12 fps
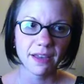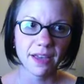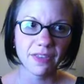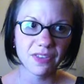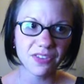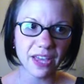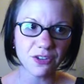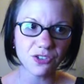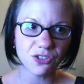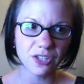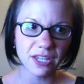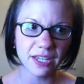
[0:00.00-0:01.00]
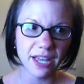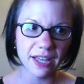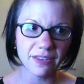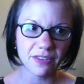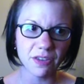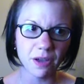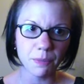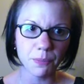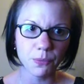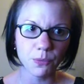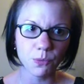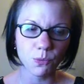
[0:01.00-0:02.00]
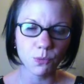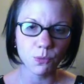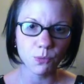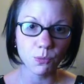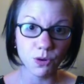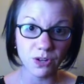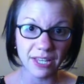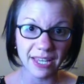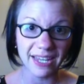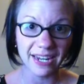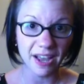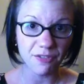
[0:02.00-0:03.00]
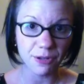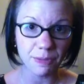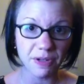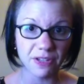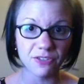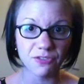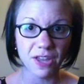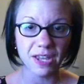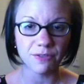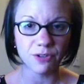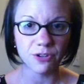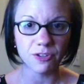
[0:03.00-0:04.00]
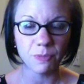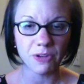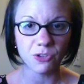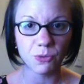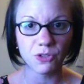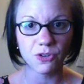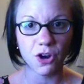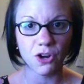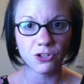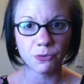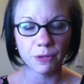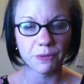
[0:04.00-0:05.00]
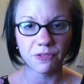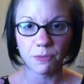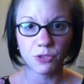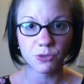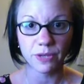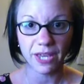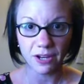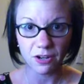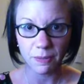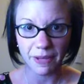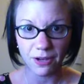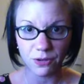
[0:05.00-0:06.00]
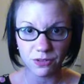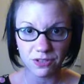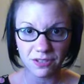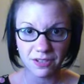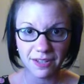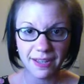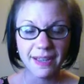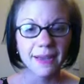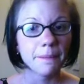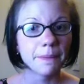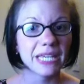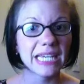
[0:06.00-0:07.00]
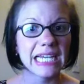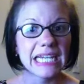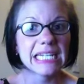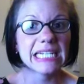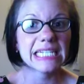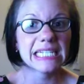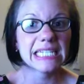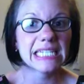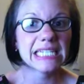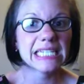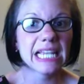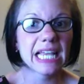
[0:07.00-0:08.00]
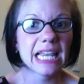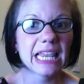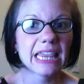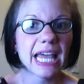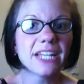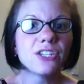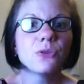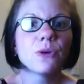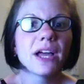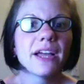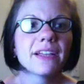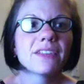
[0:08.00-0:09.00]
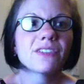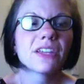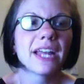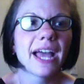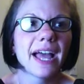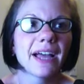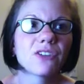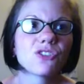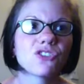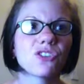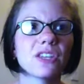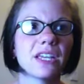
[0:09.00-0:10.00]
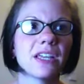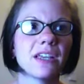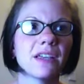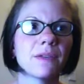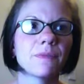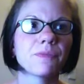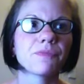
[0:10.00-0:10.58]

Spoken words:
And this actually ends up working in everybody's favor, especially when you're arguing with someone you care about, because then you guys can actually